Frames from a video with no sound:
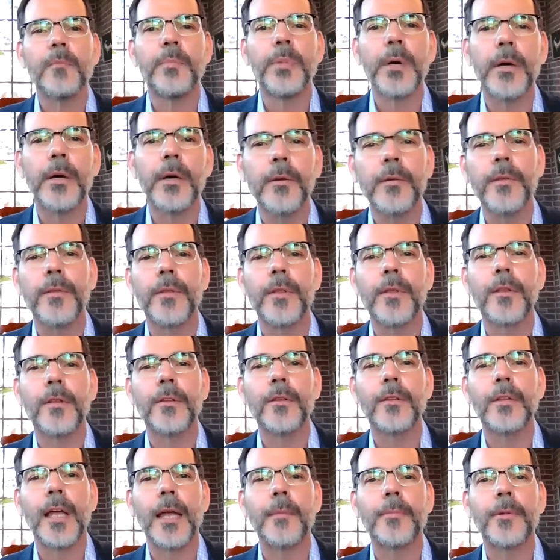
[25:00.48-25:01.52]
both
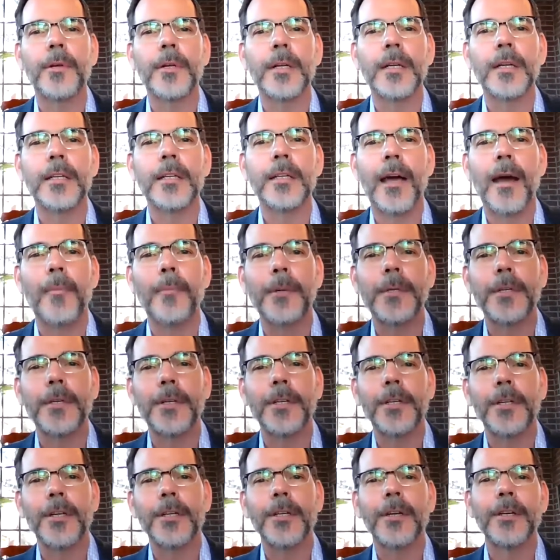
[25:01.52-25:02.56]
labor and
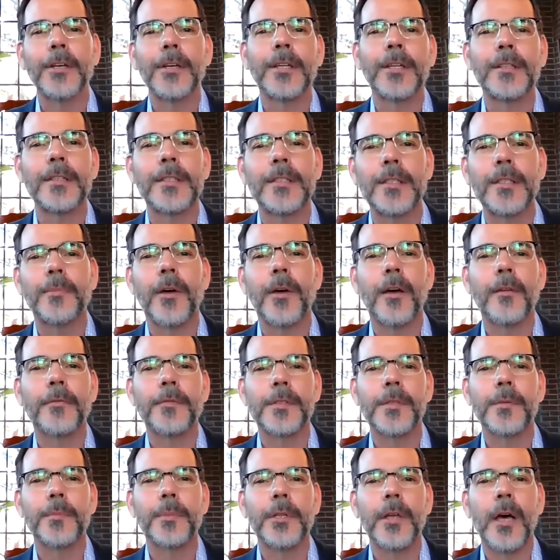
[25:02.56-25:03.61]
capital in the of
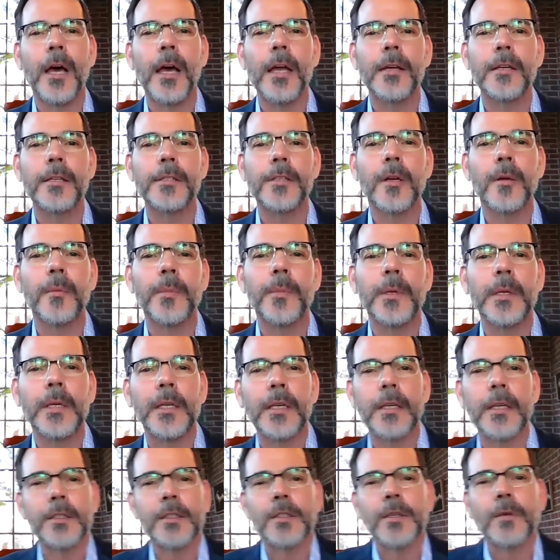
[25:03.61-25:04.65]
suppliers are
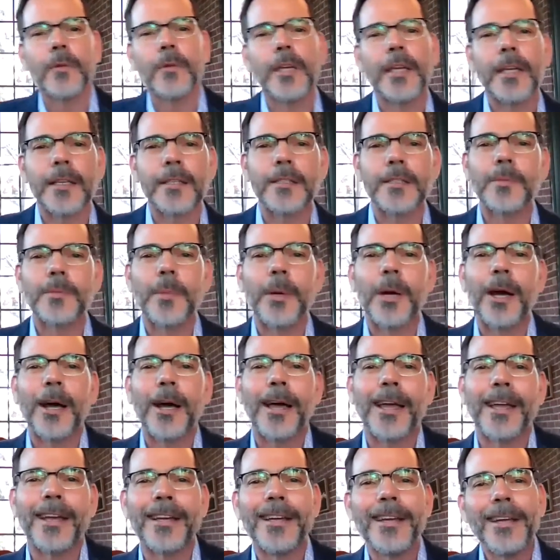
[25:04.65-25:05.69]
being squeezed
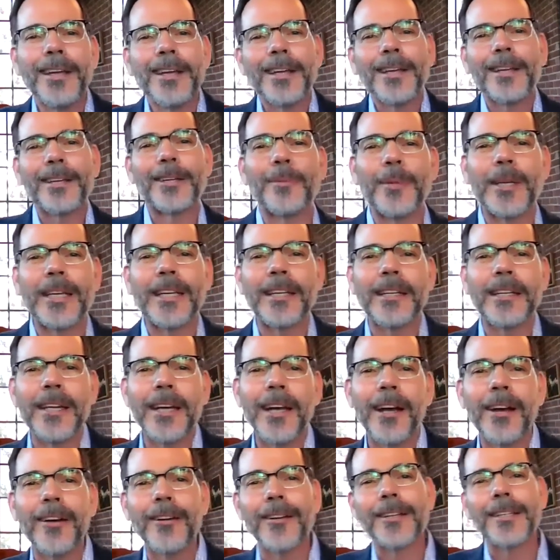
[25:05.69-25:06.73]
by
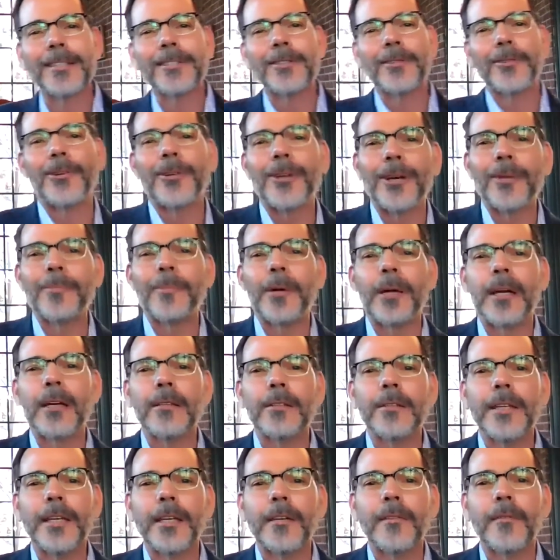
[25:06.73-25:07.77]
intermediaries or by
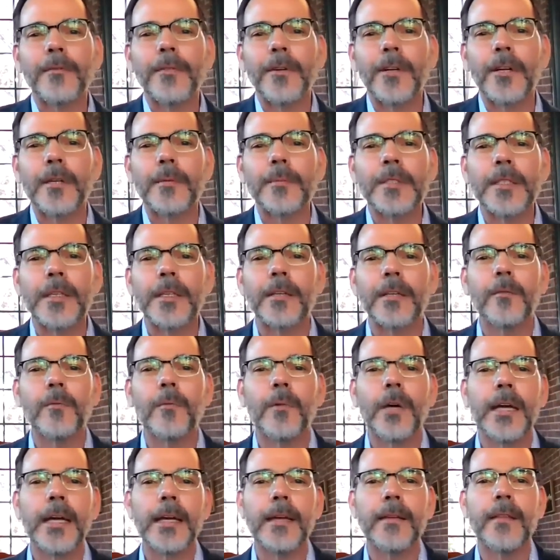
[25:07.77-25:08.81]
lead firms in
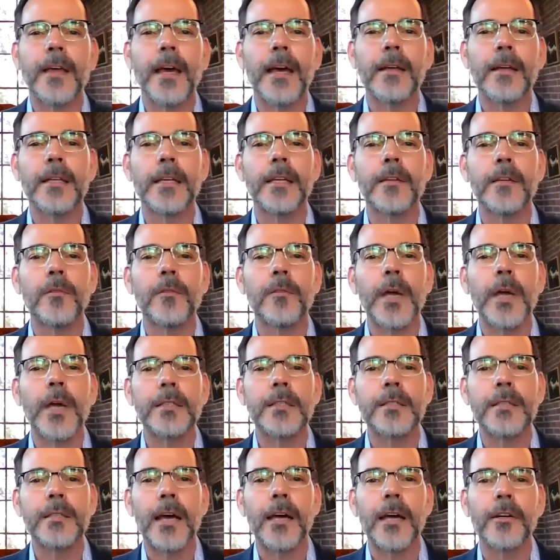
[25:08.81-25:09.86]
way that in
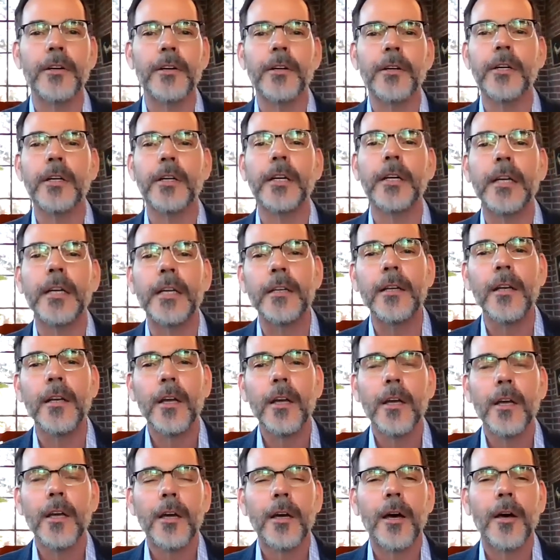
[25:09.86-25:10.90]
ways that could
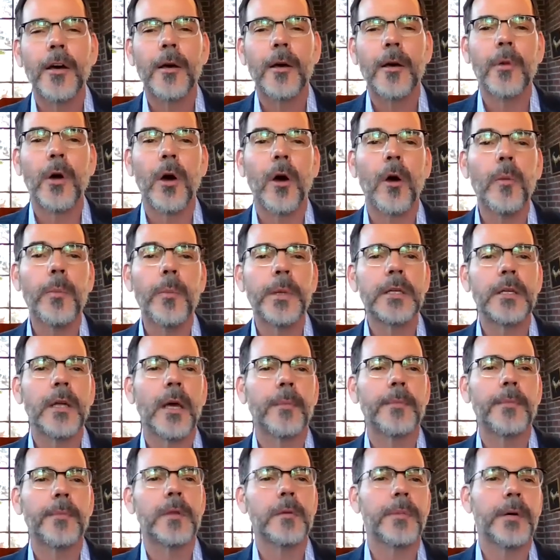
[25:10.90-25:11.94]
um, open
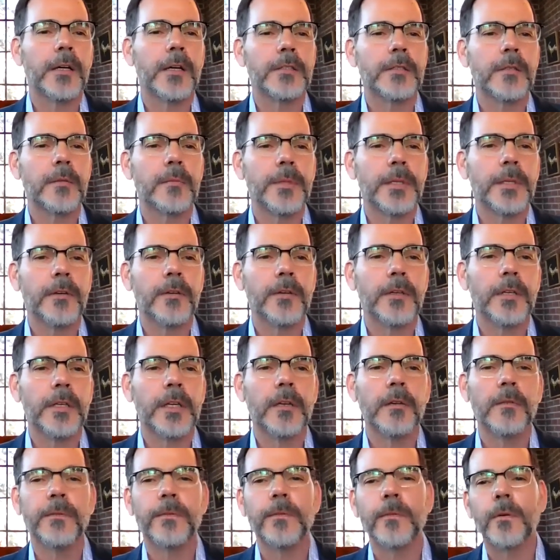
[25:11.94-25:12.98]
up the
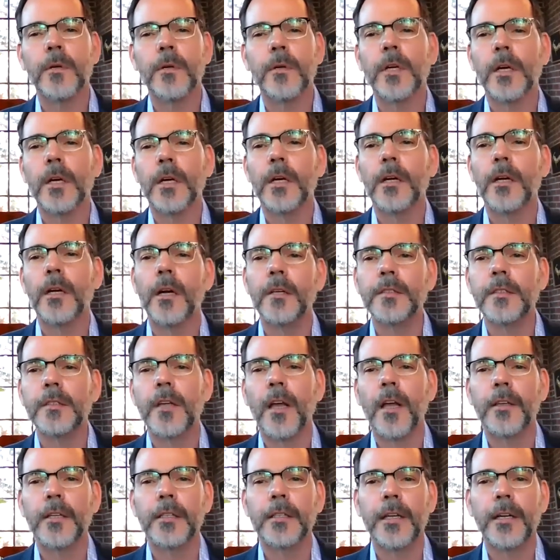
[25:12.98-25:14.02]
possibility for
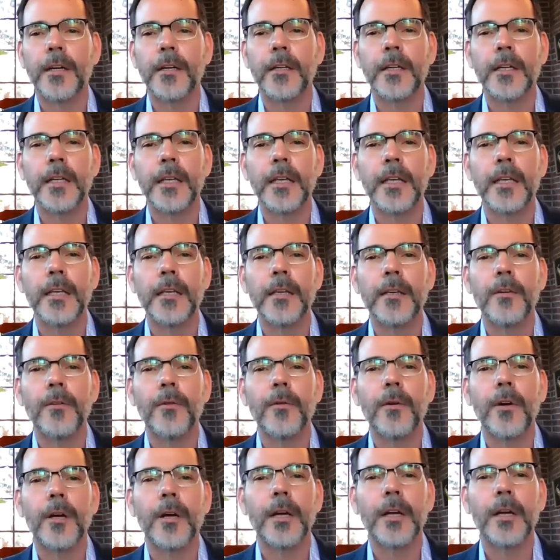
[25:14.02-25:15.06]
solidarity
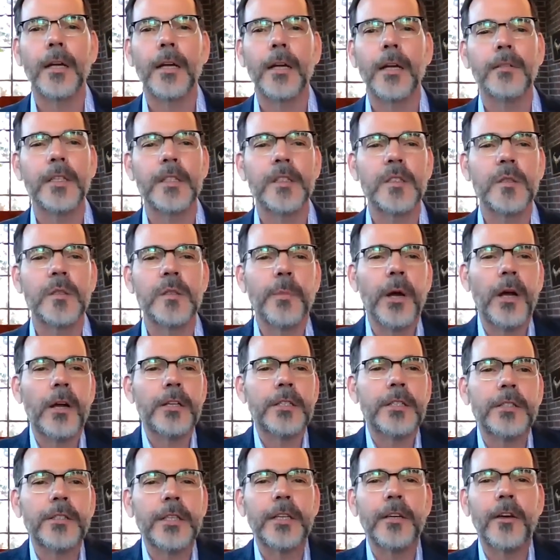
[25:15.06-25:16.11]
or at least
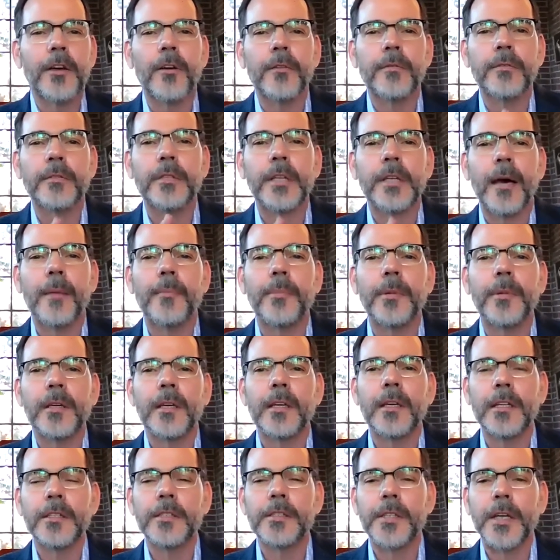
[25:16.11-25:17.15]
partially overlapping
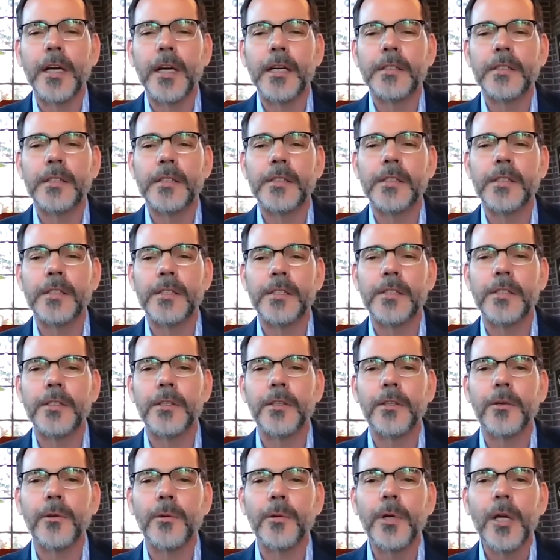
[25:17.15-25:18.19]
interests
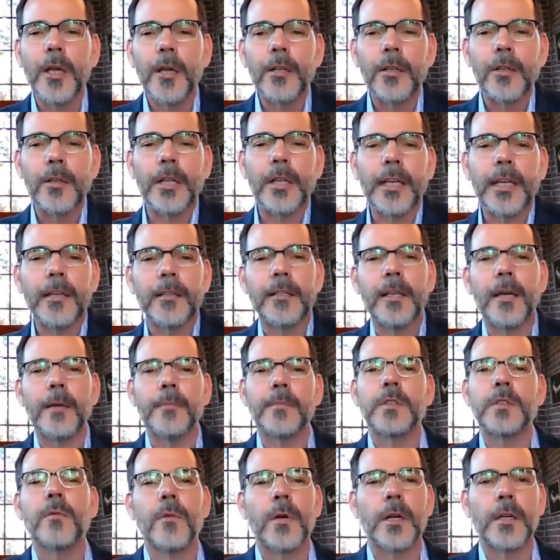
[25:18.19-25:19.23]
to lead them
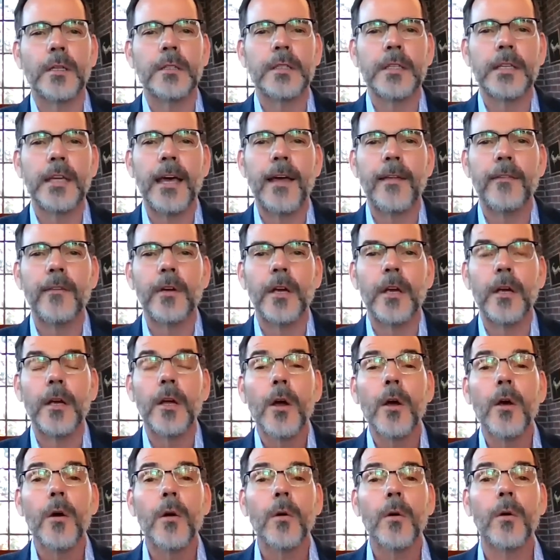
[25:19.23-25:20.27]
to work together.
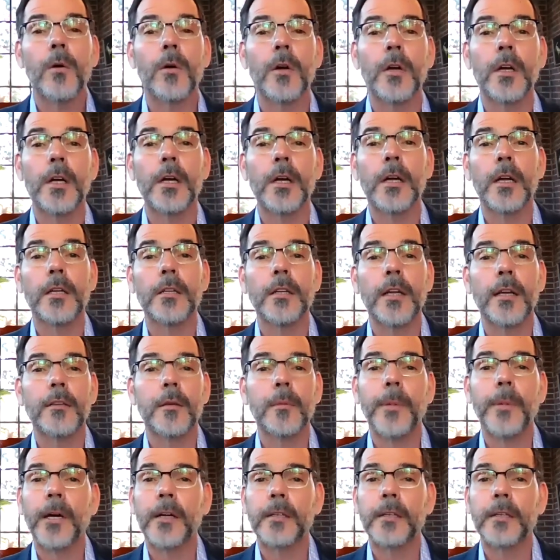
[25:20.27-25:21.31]
Or
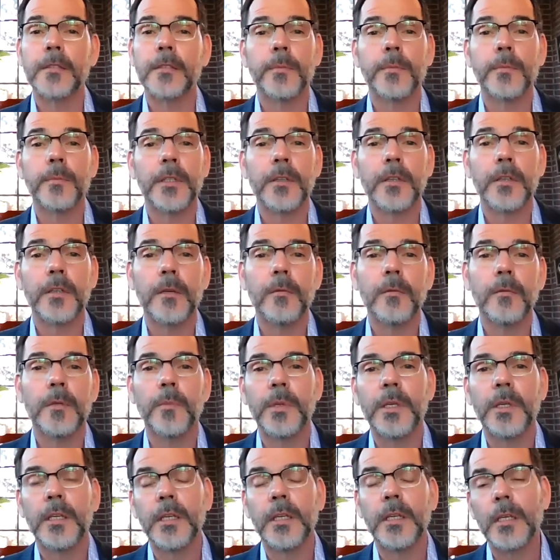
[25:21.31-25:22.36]
another possibility would
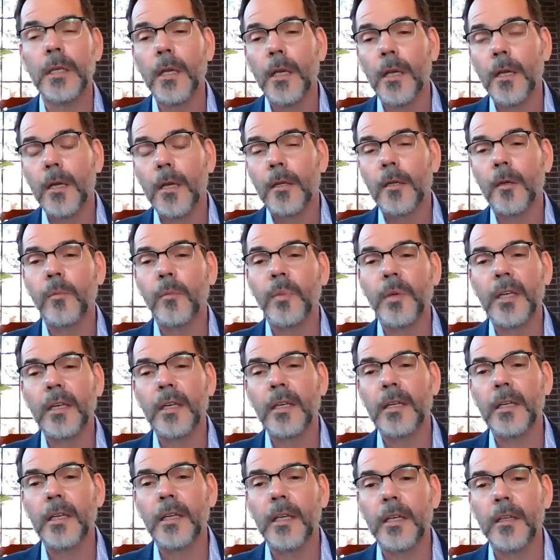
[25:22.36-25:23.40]
be
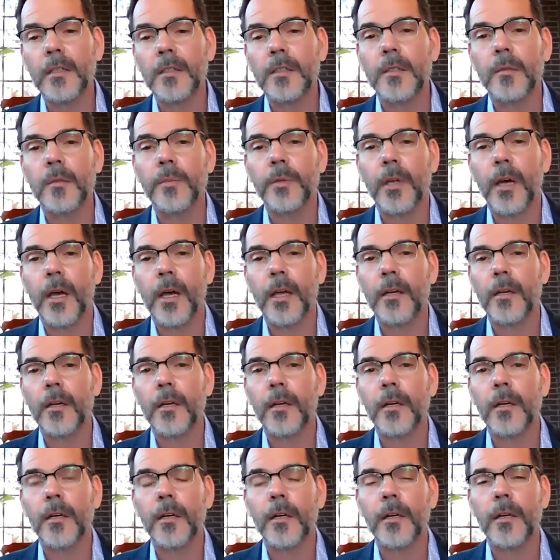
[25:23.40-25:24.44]
competing
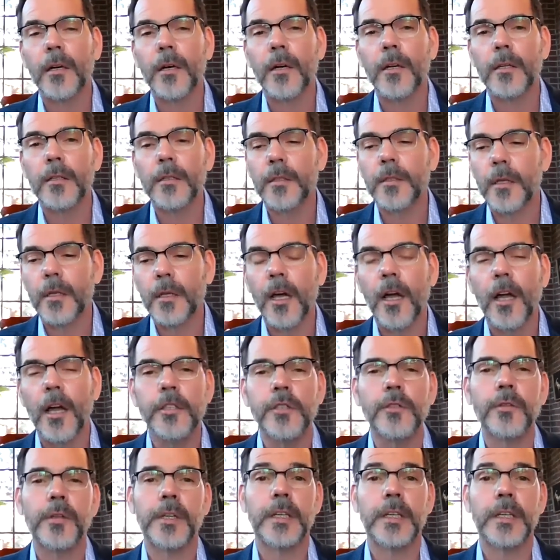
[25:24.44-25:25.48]
supplier uh,
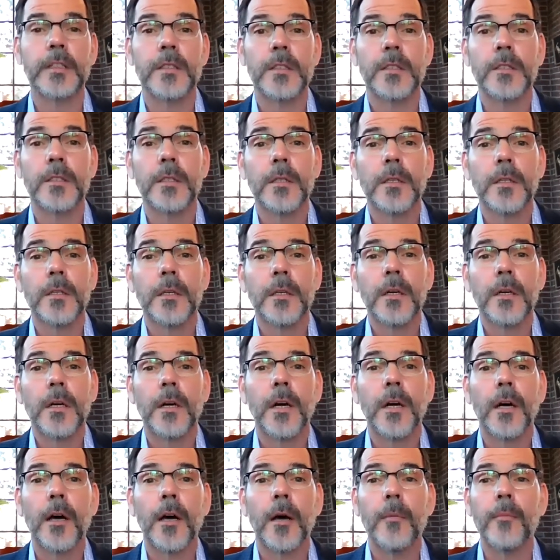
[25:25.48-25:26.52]
countries
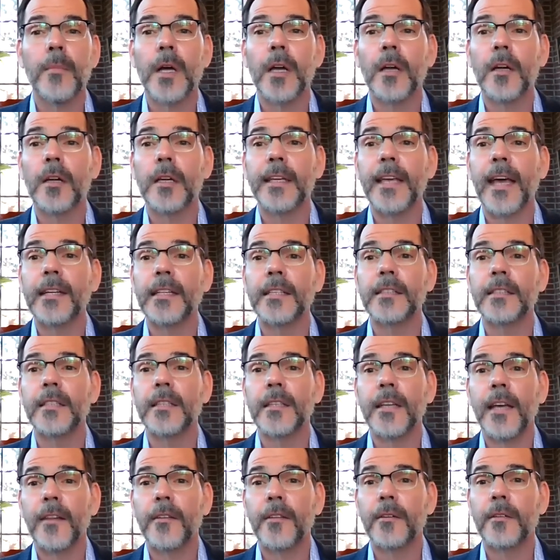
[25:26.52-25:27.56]
um, getting
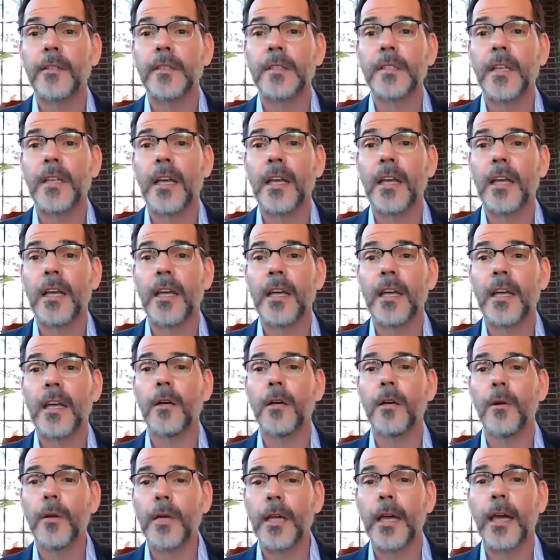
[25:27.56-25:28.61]
together and saying,
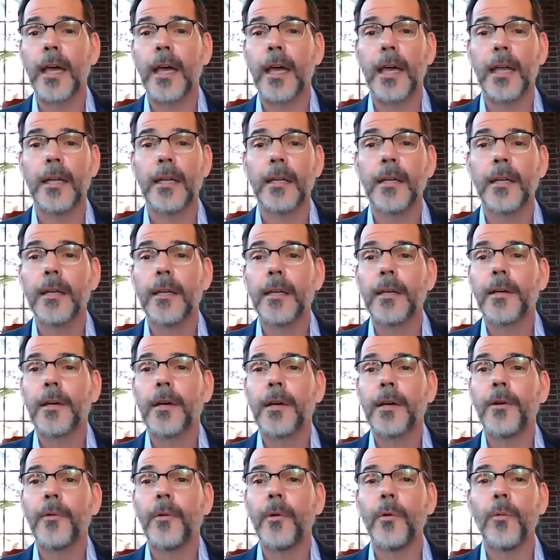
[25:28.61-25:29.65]
okay,
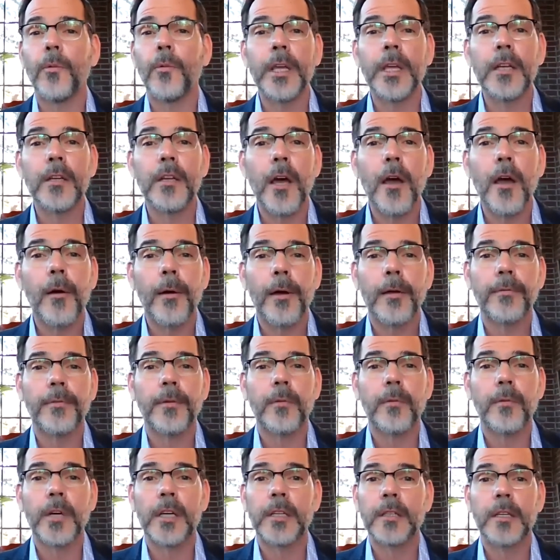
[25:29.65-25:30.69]
we know
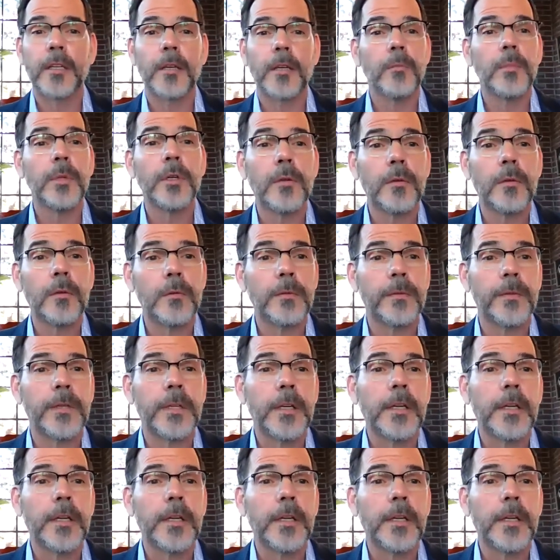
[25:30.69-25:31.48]
everyone can move.